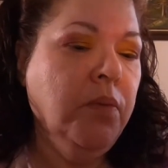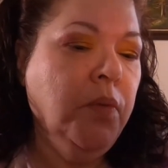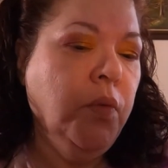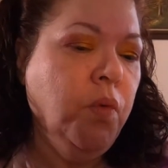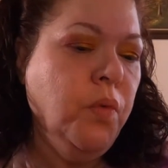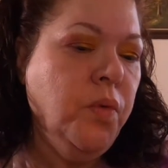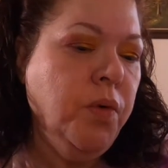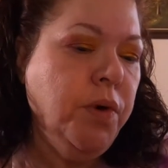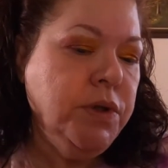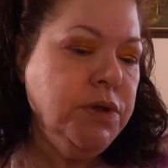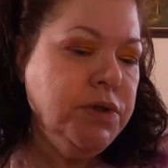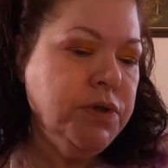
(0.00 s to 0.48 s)

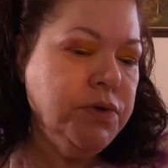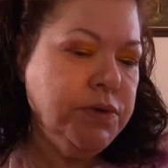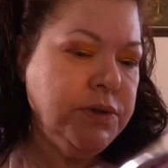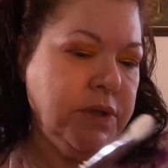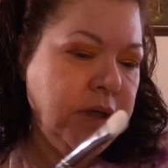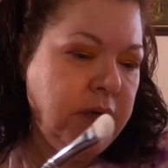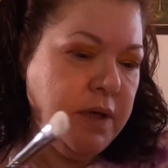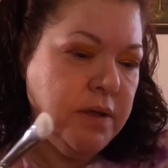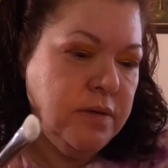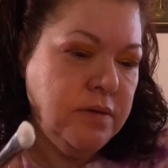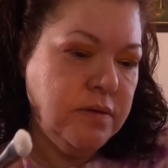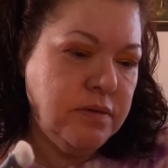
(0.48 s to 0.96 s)
Going to
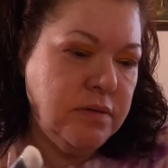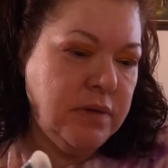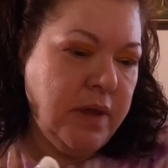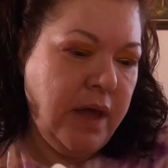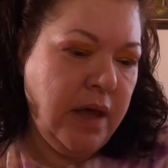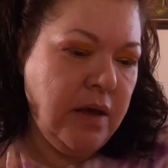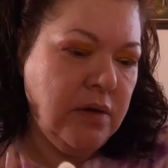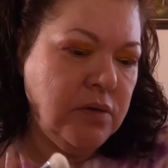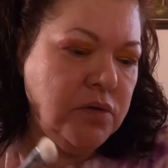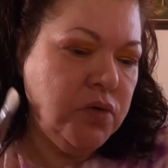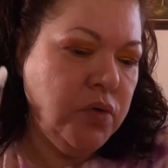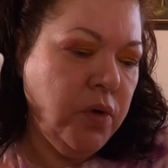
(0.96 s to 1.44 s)
take
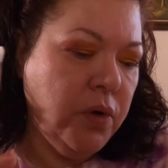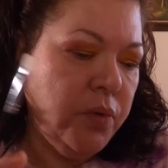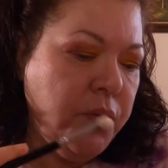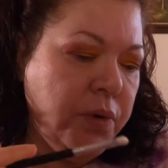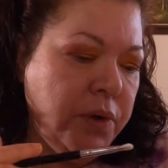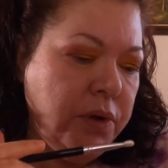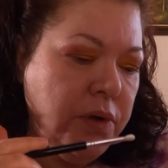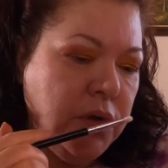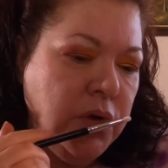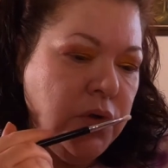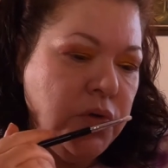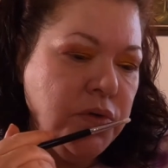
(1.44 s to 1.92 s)
that. Do I
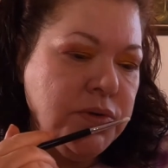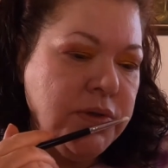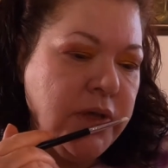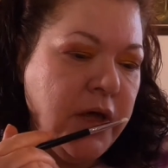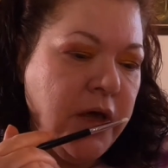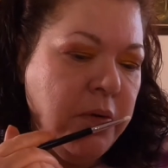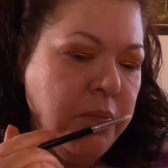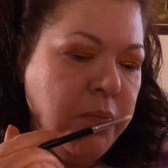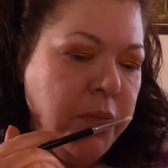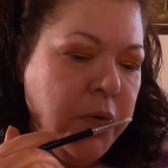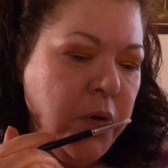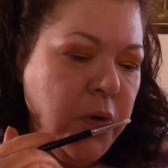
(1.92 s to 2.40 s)
want to use
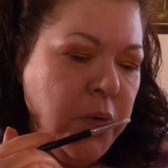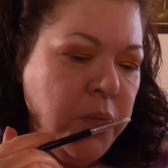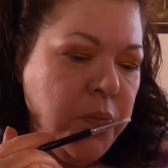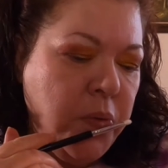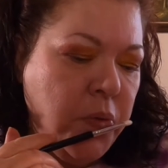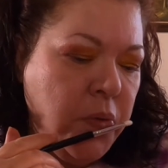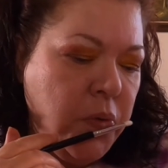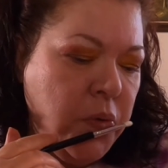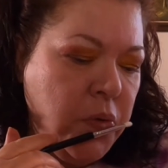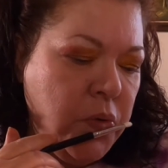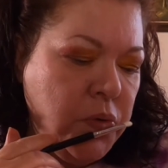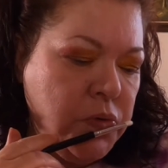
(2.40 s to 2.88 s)
that
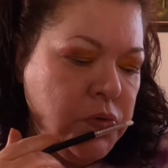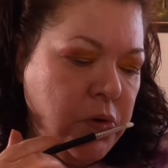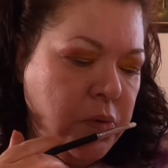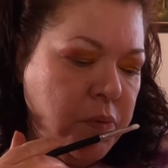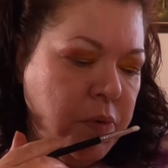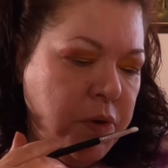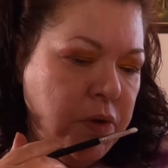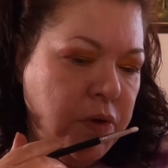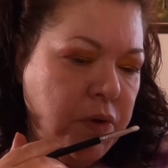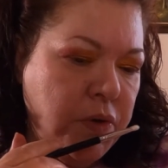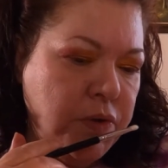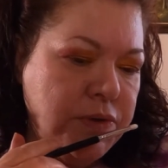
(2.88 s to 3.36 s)
purple? Do I
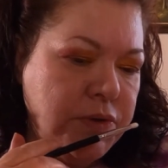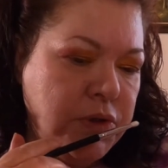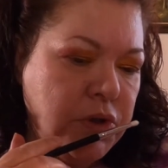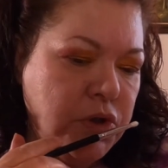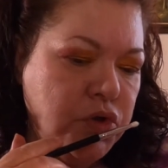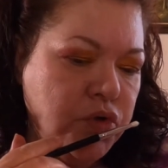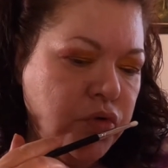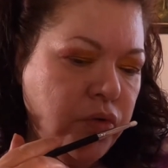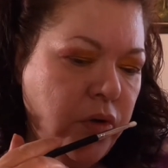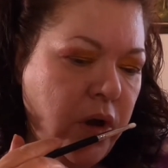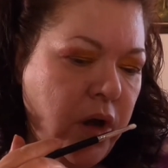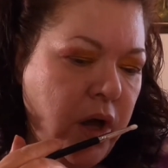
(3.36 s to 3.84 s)
want to use
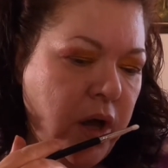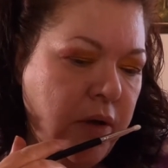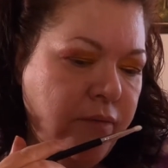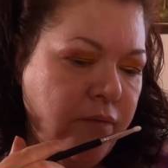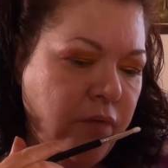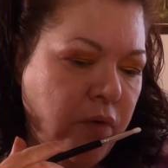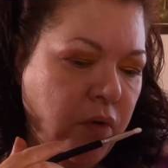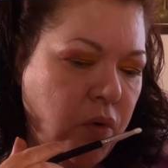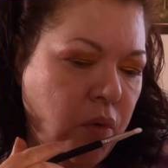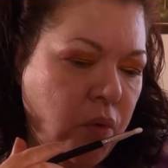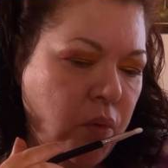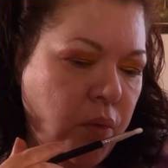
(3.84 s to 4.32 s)
the
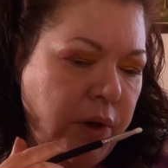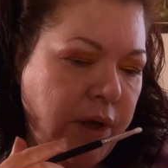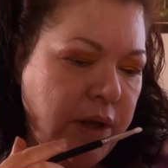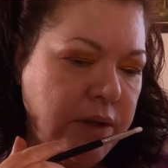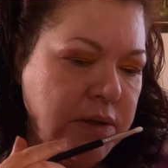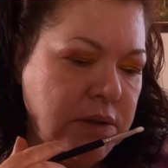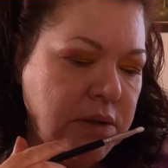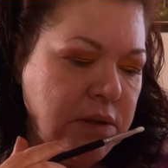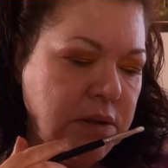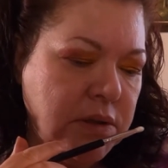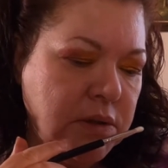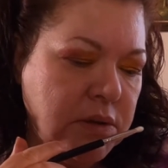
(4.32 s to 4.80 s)
Drive or
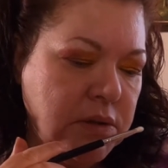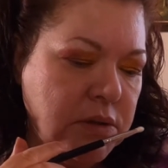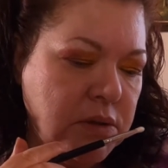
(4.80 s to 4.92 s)
quit?